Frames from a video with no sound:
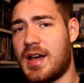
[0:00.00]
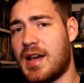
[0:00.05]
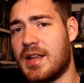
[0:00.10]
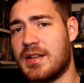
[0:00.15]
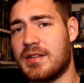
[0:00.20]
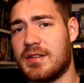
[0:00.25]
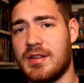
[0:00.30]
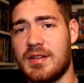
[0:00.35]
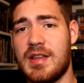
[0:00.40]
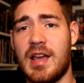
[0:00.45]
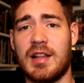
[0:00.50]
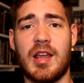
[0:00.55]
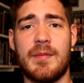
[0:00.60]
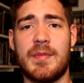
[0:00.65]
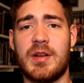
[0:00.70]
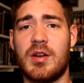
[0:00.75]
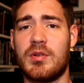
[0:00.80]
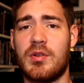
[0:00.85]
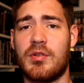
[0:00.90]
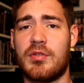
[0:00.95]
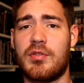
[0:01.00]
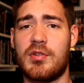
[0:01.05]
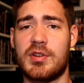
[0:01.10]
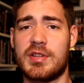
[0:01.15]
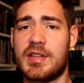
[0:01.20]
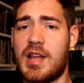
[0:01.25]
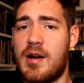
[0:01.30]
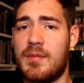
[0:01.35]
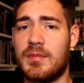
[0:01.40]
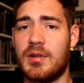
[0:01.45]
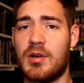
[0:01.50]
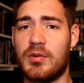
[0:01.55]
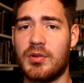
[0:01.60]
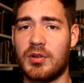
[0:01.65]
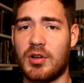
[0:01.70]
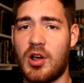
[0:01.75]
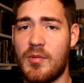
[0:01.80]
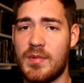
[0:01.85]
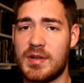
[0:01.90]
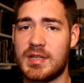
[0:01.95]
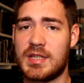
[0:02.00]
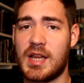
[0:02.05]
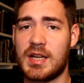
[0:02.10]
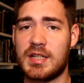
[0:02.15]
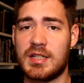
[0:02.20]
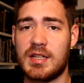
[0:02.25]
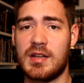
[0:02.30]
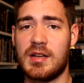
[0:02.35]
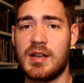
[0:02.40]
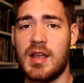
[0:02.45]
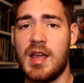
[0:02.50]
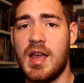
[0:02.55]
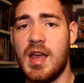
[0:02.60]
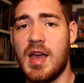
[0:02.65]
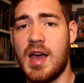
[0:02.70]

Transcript: and yeah, let me know your thoughts down below in the comment section,